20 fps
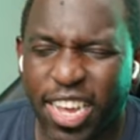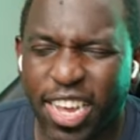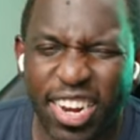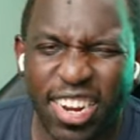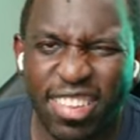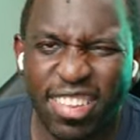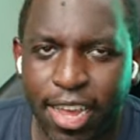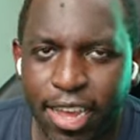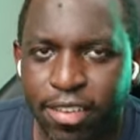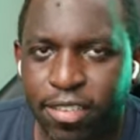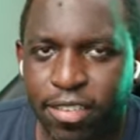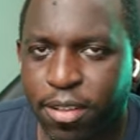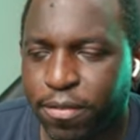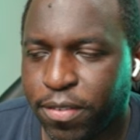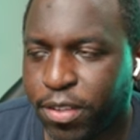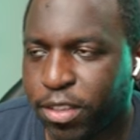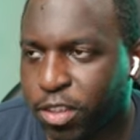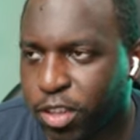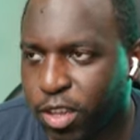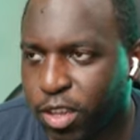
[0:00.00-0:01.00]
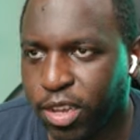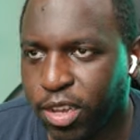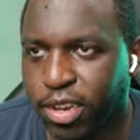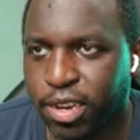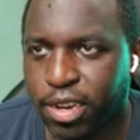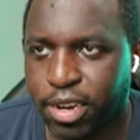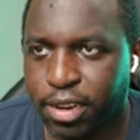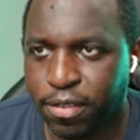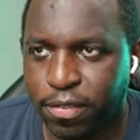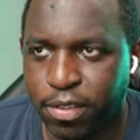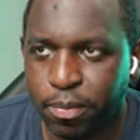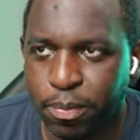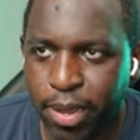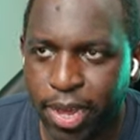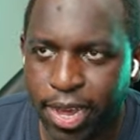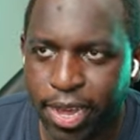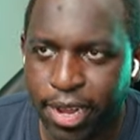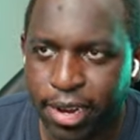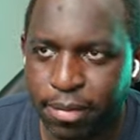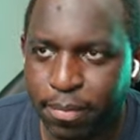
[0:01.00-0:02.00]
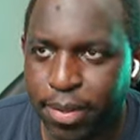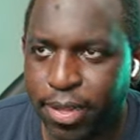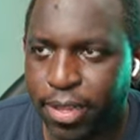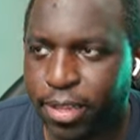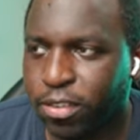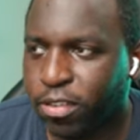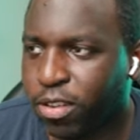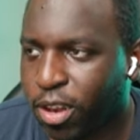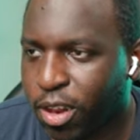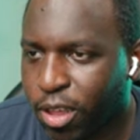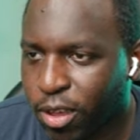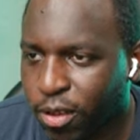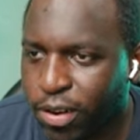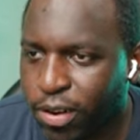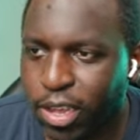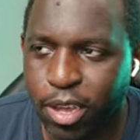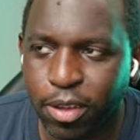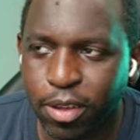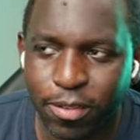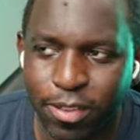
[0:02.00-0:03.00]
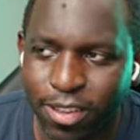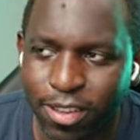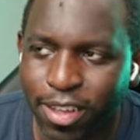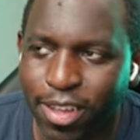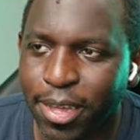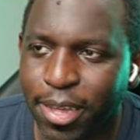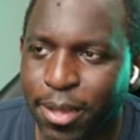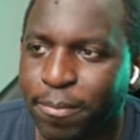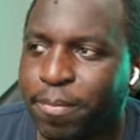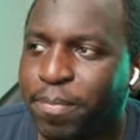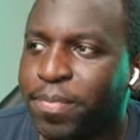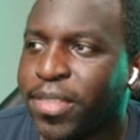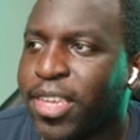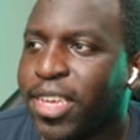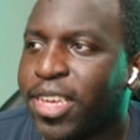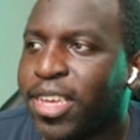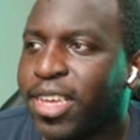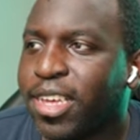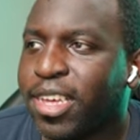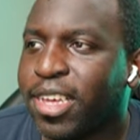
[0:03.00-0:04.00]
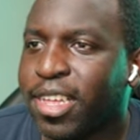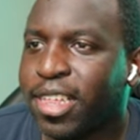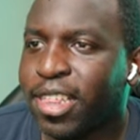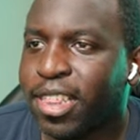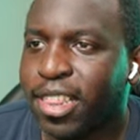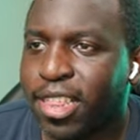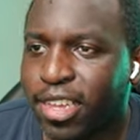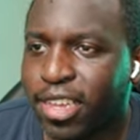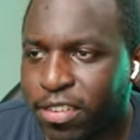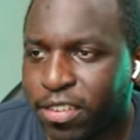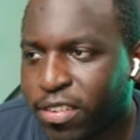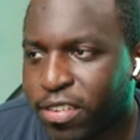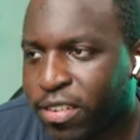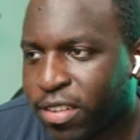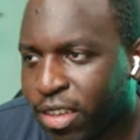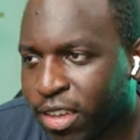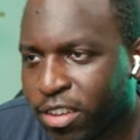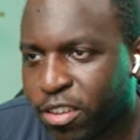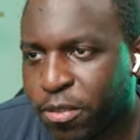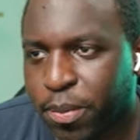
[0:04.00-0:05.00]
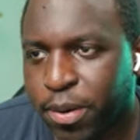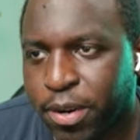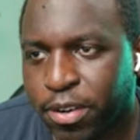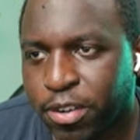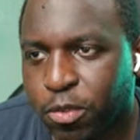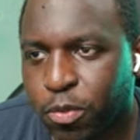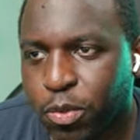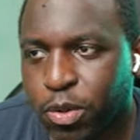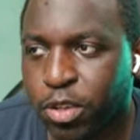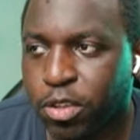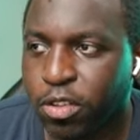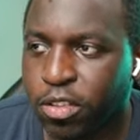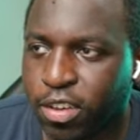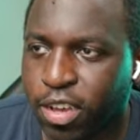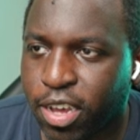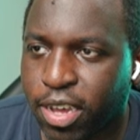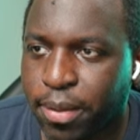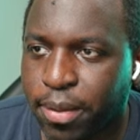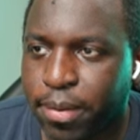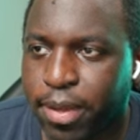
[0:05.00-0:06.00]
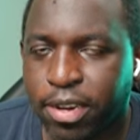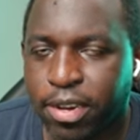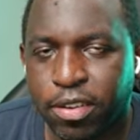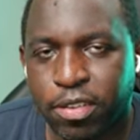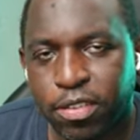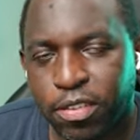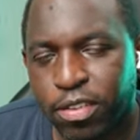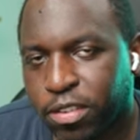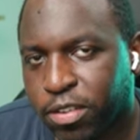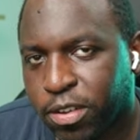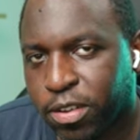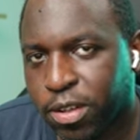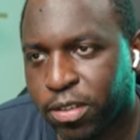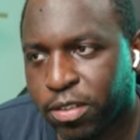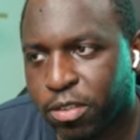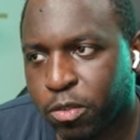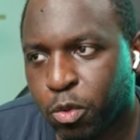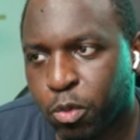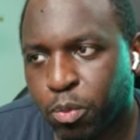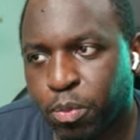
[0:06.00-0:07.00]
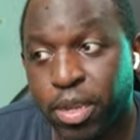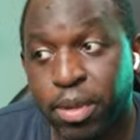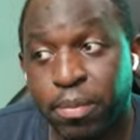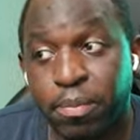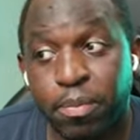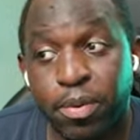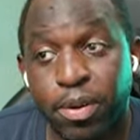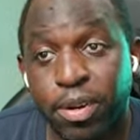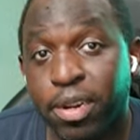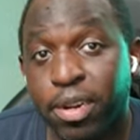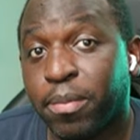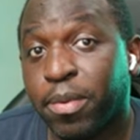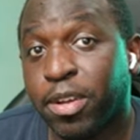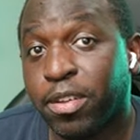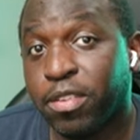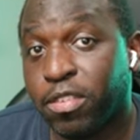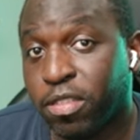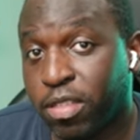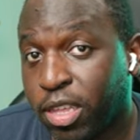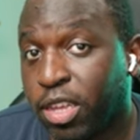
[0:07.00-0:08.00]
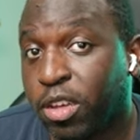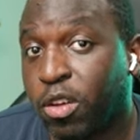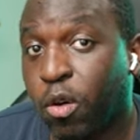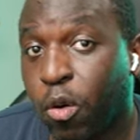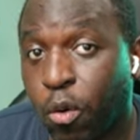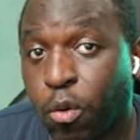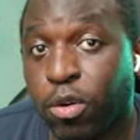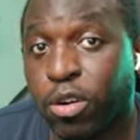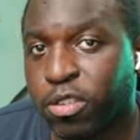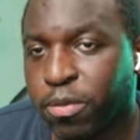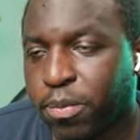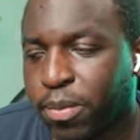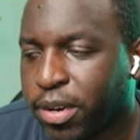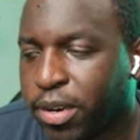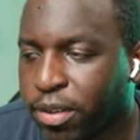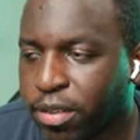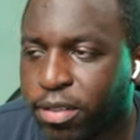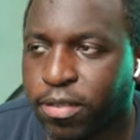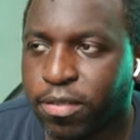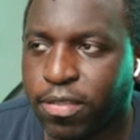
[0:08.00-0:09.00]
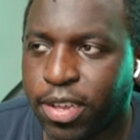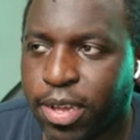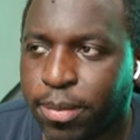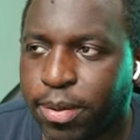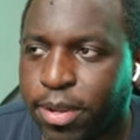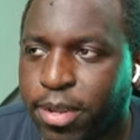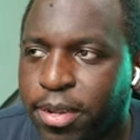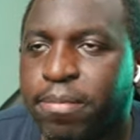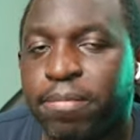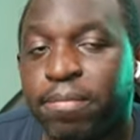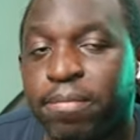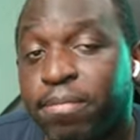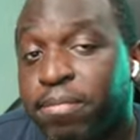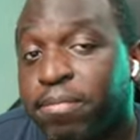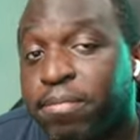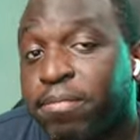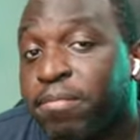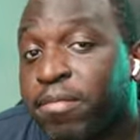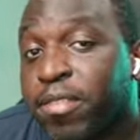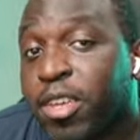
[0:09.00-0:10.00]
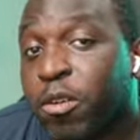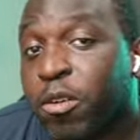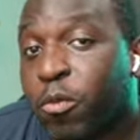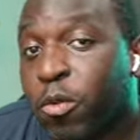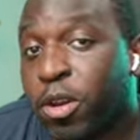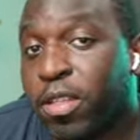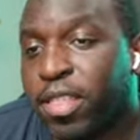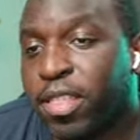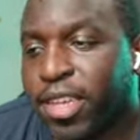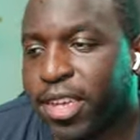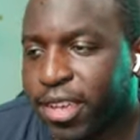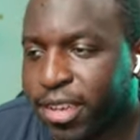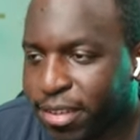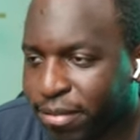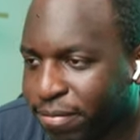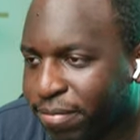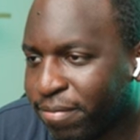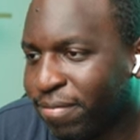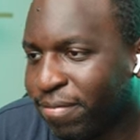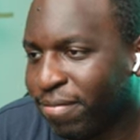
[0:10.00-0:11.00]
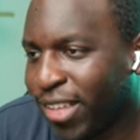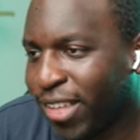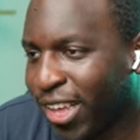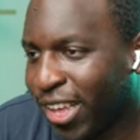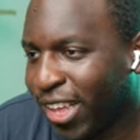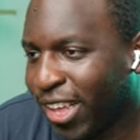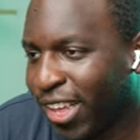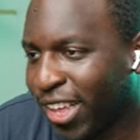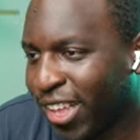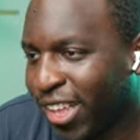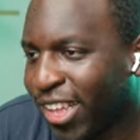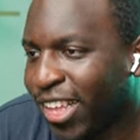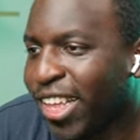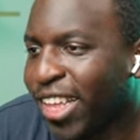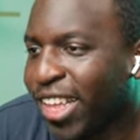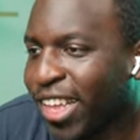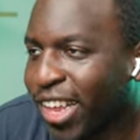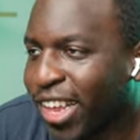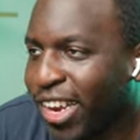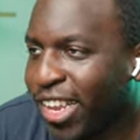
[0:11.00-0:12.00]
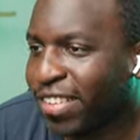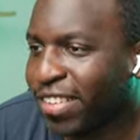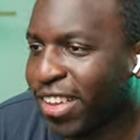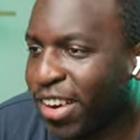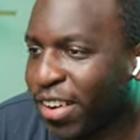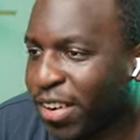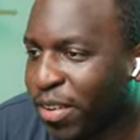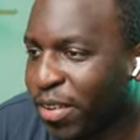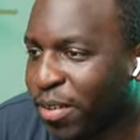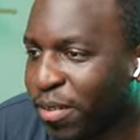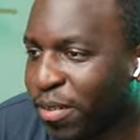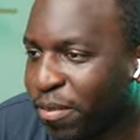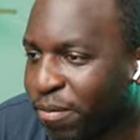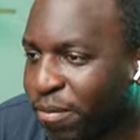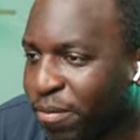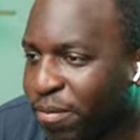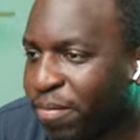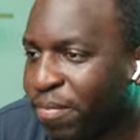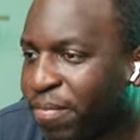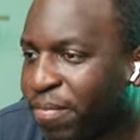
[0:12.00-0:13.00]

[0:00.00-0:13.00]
to kind of test if it's good and if it's bad, but slowly over time, this experience where you type and you see charts will be pretty much the core experience of Tableau. What do you think? Let's carry on.